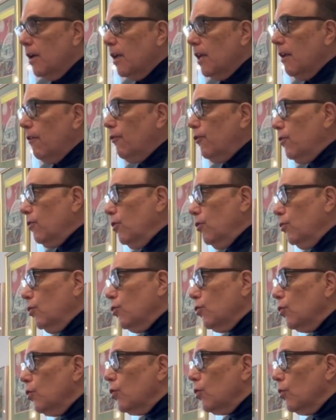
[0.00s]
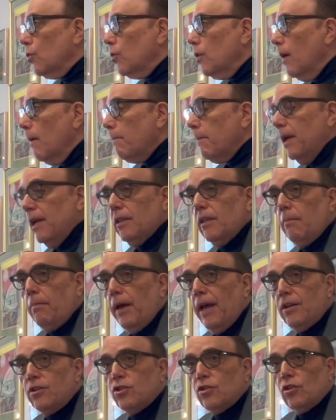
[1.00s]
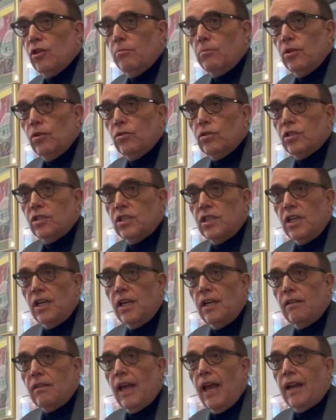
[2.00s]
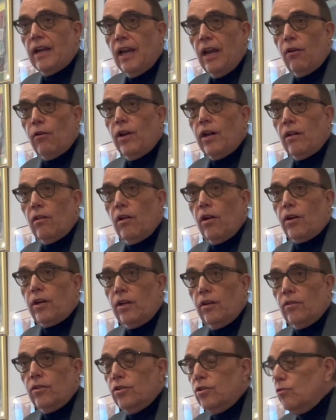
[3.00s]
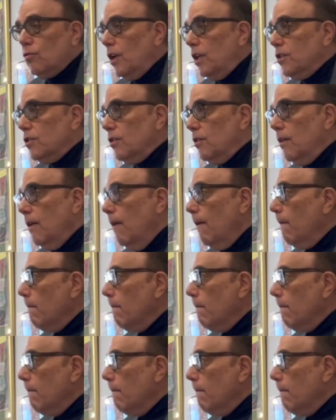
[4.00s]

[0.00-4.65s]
If you Google Pit and the Pendulum, you'll see that Harry Clark illustration.